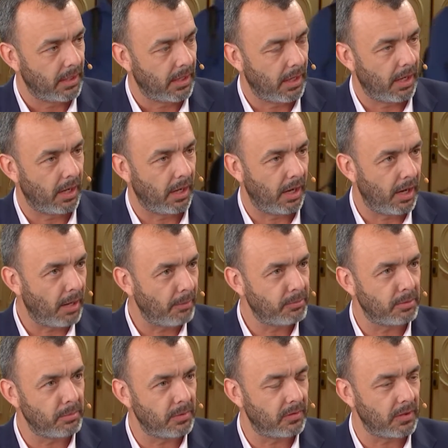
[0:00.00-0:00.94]

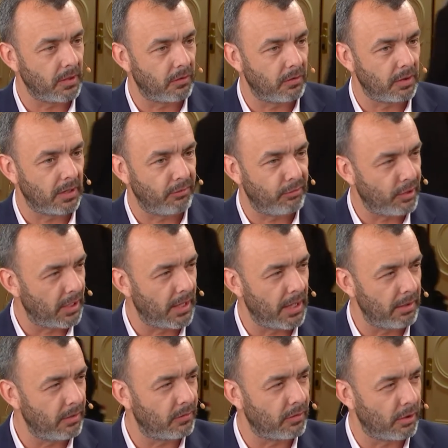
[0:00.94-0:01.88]
Optimization, if
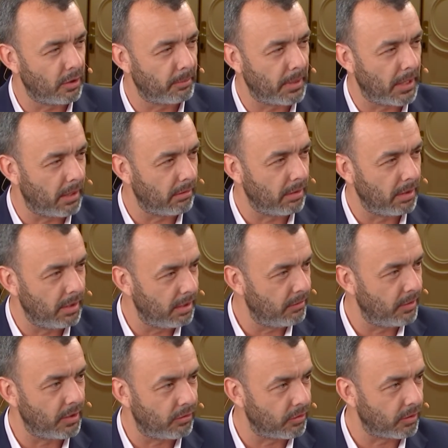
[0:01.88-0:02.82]
cloud is all about
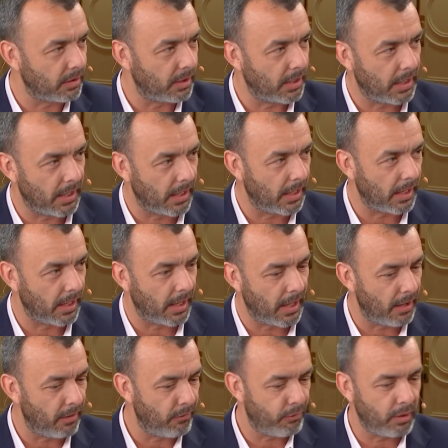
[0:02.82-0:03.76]
innovation, and
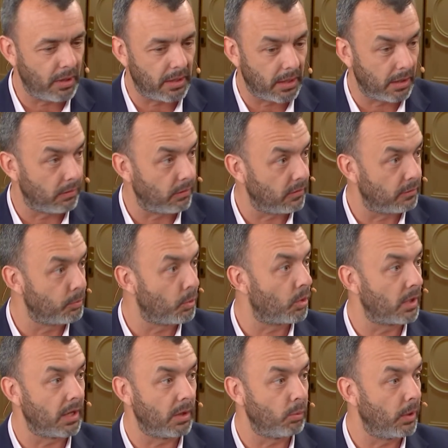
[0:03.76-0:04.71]
every day, and this
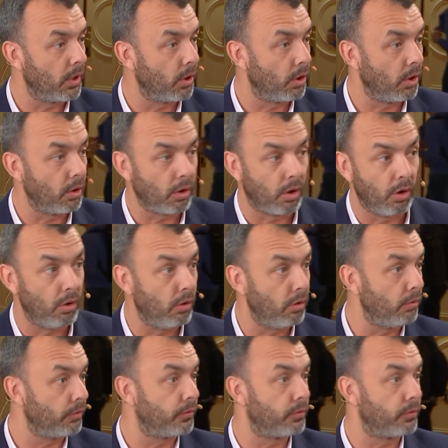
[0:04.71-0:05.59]
morning we heard all